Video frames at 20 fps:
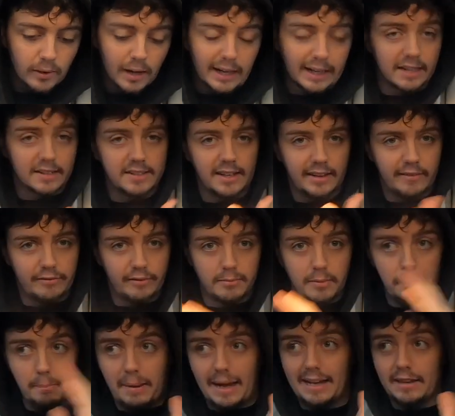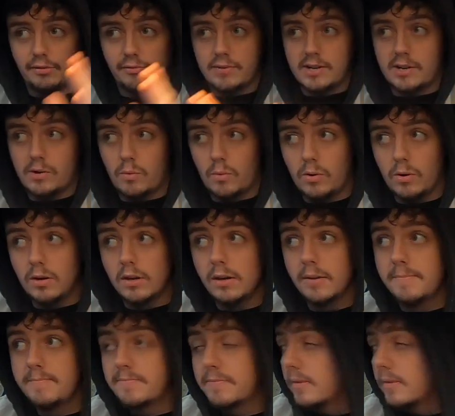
Like I say, from the back 3/4,